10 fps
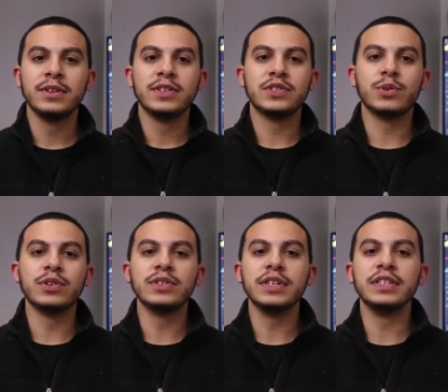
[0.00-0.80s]

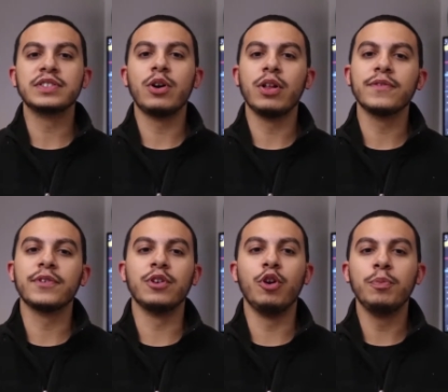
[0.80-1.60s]
Storrs is calling
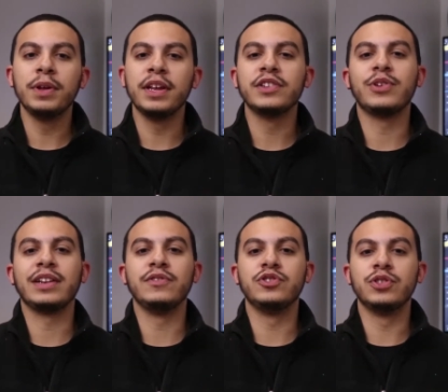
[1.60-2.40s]
for an open and
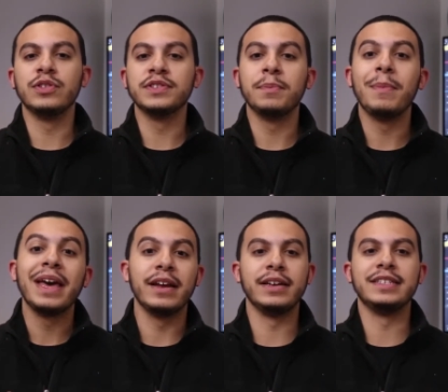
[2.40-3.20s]
interactive journalism
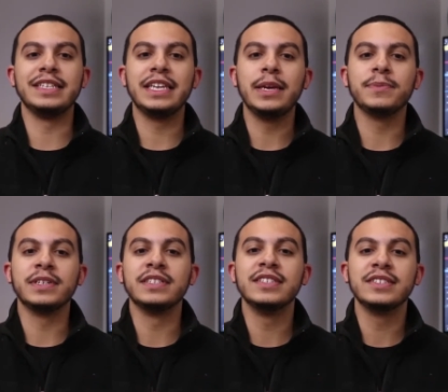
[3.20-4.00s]
meta to keep
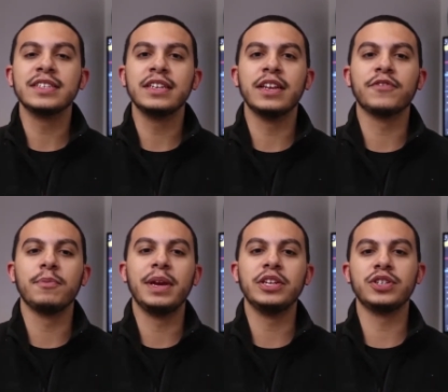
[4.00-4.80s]
consistency in
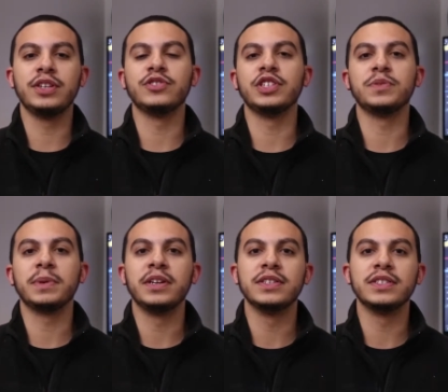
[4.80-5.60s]
information and
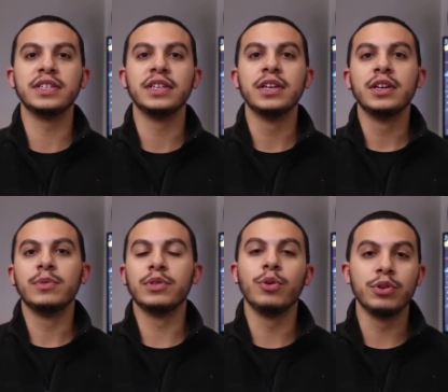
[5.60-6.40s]
transparency
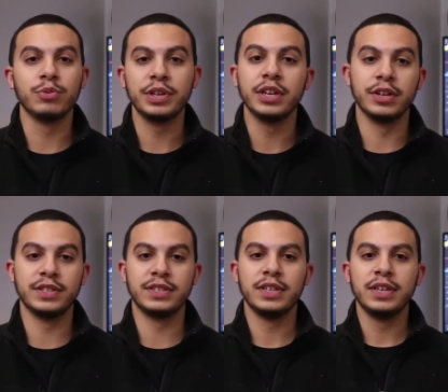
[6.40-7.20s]
with loyal
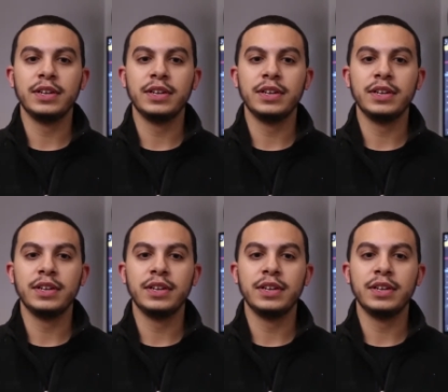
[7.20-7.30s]
readers.